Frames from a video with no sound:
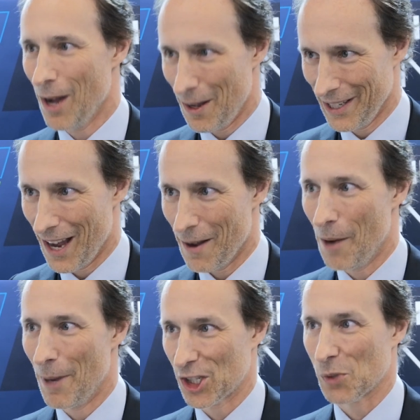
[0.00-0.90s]
Yeah, a
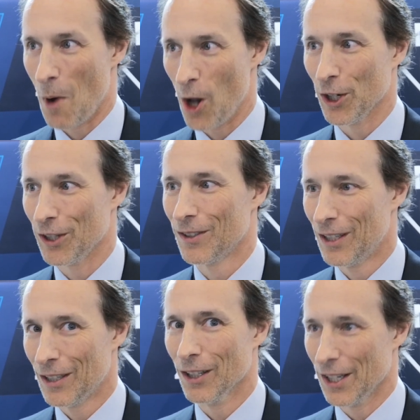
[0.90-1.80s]
much smaller
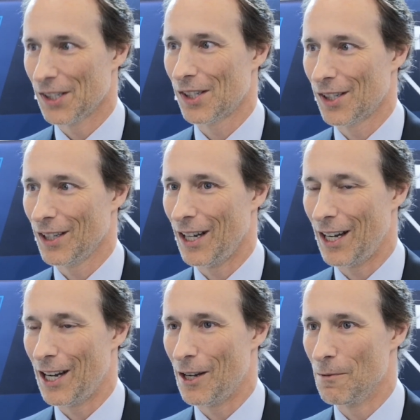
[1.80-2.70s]
list.
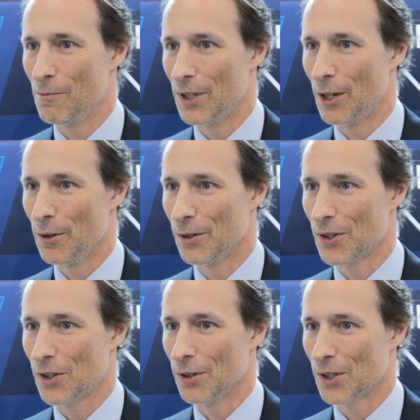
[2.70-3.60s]

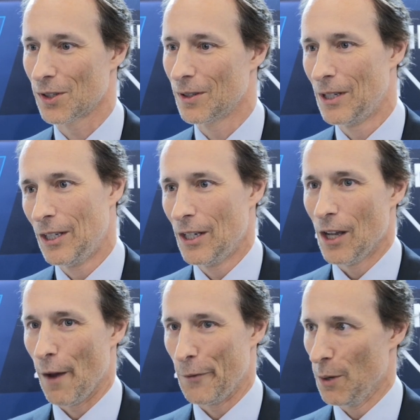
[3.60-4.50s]
There's
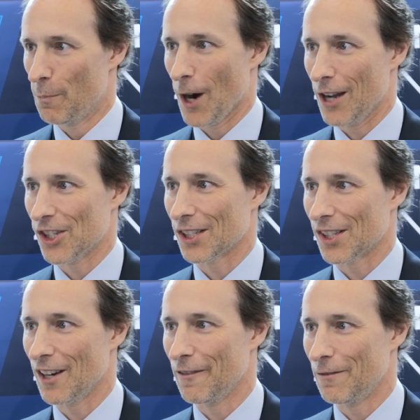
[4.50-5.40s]
a few projects
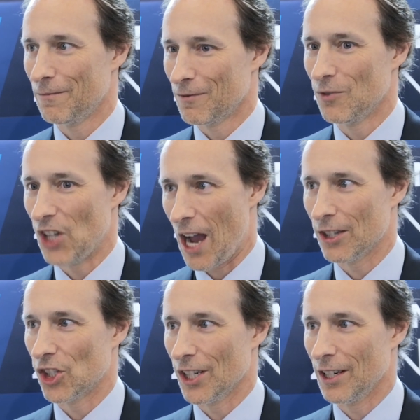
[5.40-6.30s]
that have
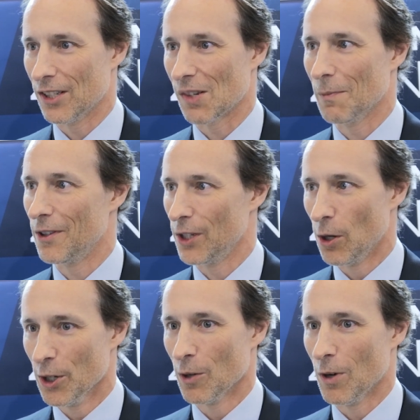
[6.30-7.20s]
dodged it, and some of the
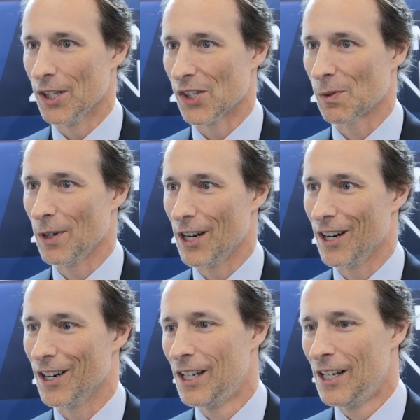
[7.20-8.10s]
older ones
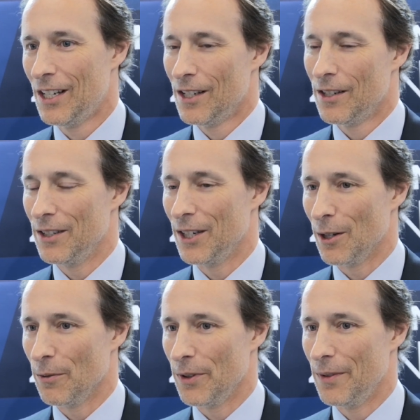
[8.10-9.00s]
where
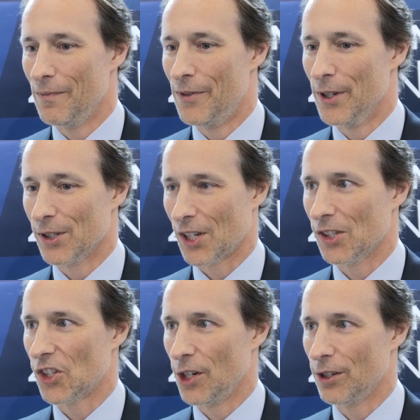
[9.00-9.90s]
there's
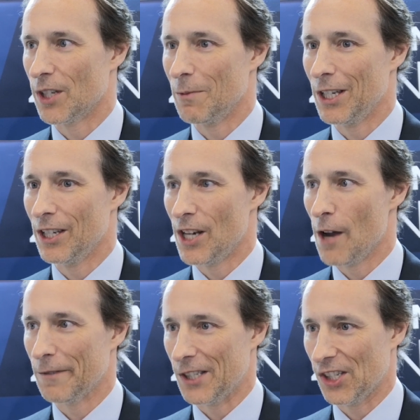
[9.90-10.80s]
considered to be
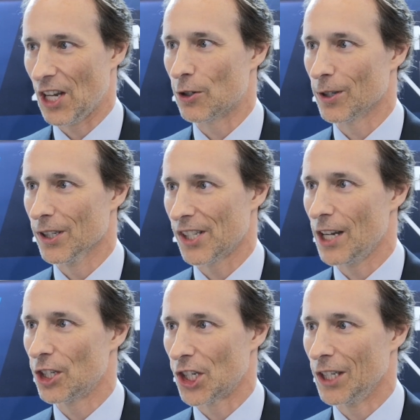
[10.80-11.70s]
enough
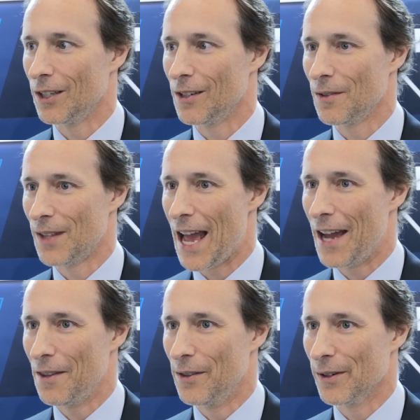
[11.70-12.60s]
decentralization
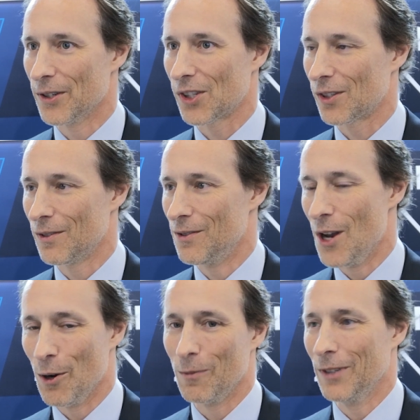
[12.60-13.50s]
that there's
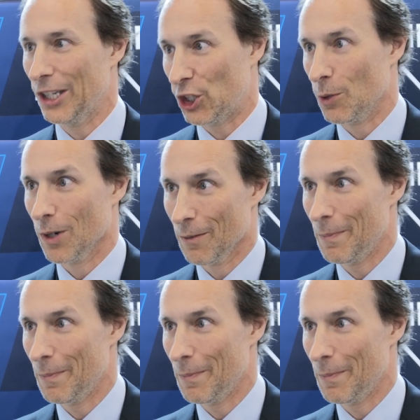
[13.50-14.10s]
no issuer,